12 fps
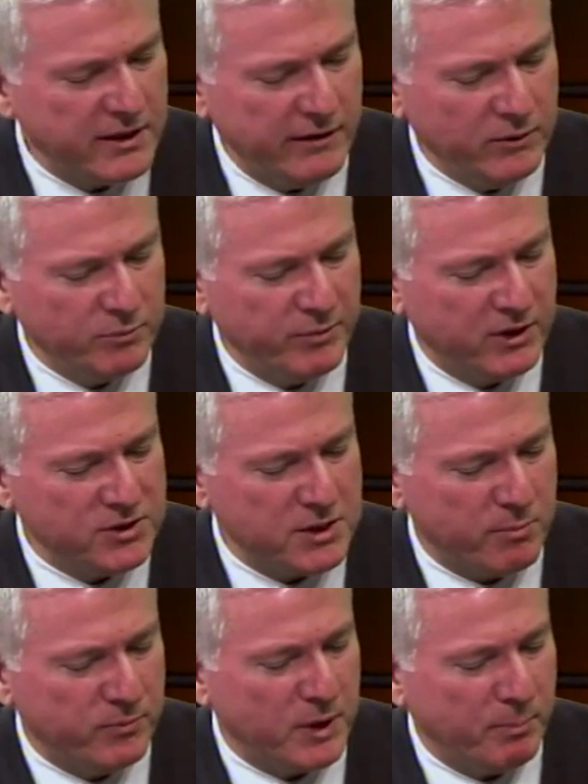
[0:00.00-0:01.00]
uh, because
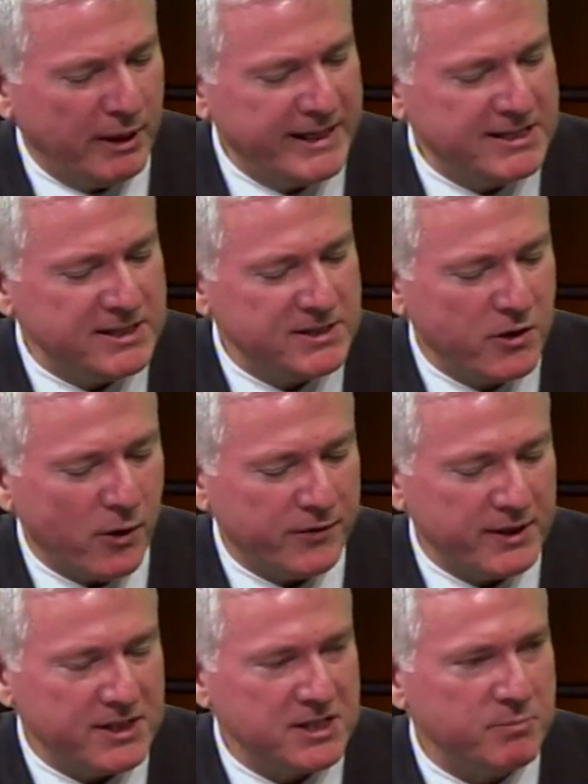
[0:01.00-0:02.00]
the, police has got
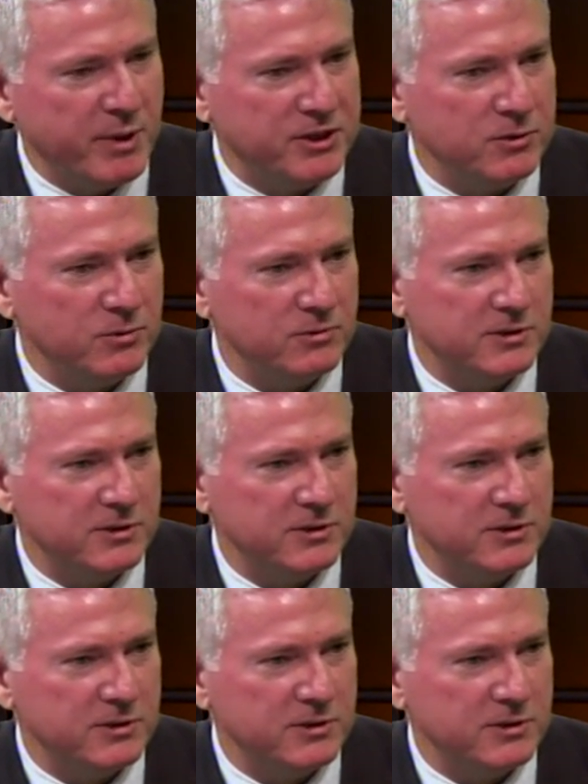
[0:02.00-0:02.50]
their special